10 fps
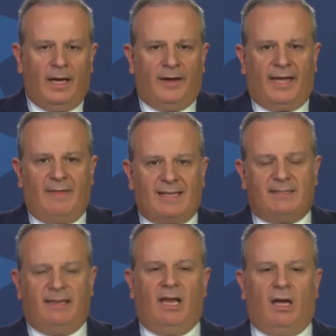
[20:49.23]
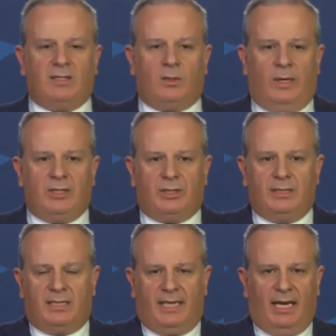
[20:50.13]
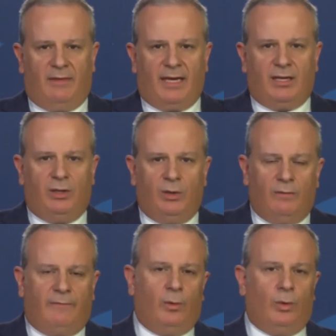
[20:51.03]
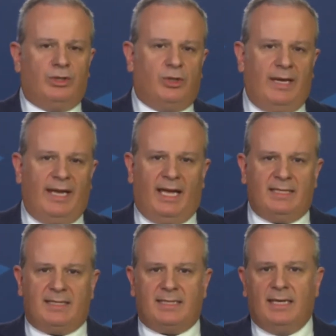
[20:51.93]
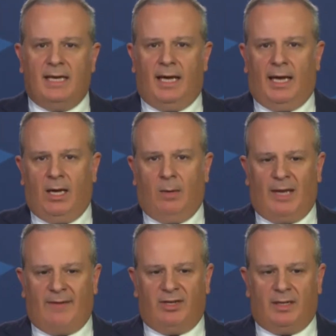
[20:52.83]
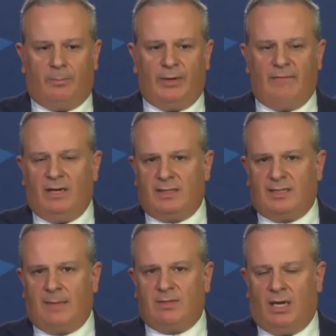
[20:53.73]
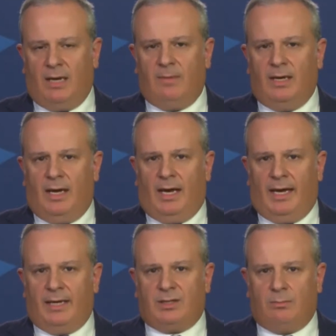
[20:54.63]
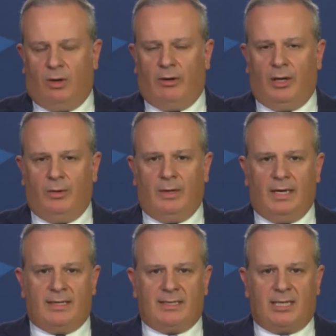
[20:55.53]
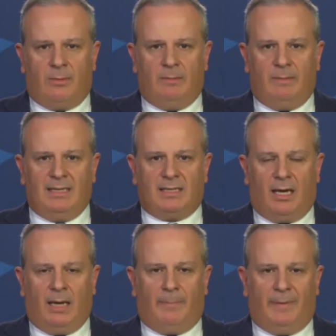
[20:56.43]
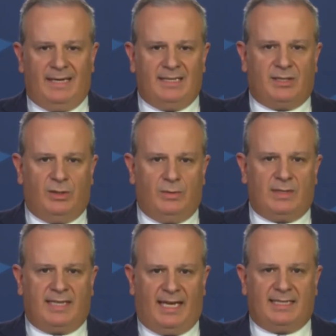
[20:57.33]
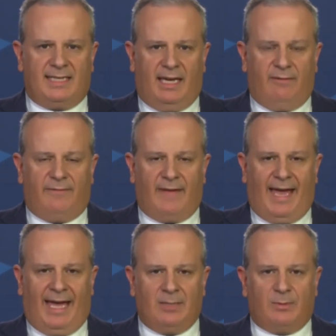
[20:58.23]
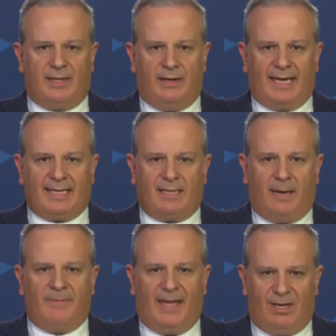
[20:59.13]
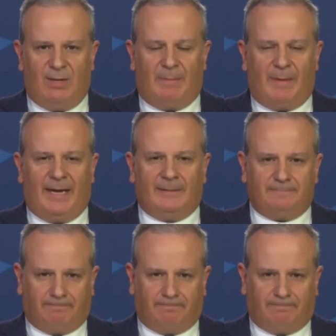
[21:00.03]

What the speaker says: Okay, that's the last question today. Thank you for joining us. We'll have another briefing at the same time tomorrow. So in the meantime, please do stay safe, and we'll see you next time. Thank you. Bye-bye.